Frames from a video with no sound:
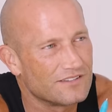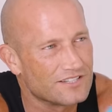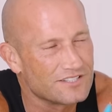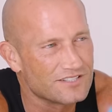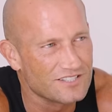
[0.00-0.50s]

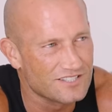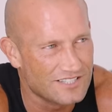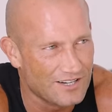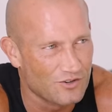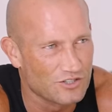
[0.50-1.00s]
this is the
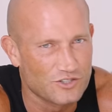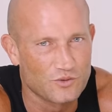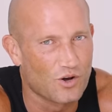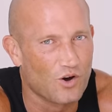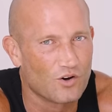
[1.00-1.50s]
secret
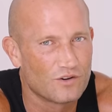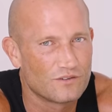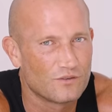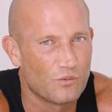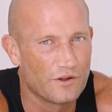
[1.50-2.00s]
to it all.
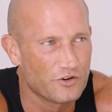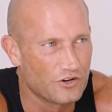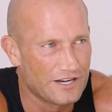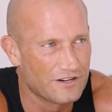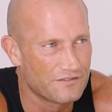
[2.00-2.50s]
Whether you're
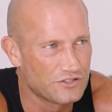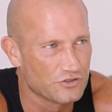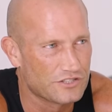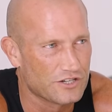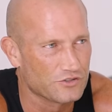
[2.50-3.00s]
an
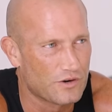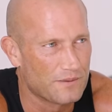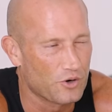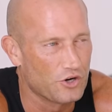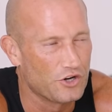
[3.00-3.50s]
individual sales
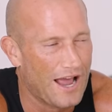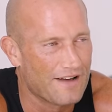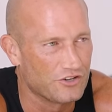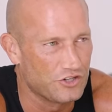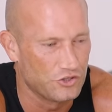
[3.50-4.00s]
rep or you
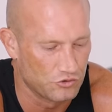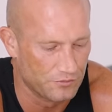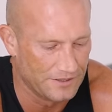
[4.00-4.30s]
have a huge